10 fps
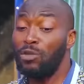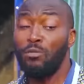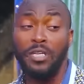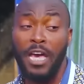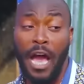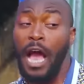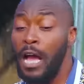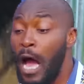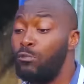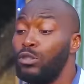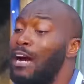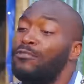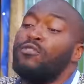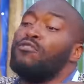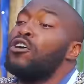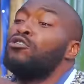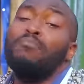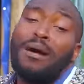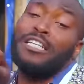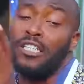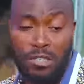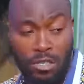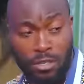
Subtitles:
left to me, I would have gotten married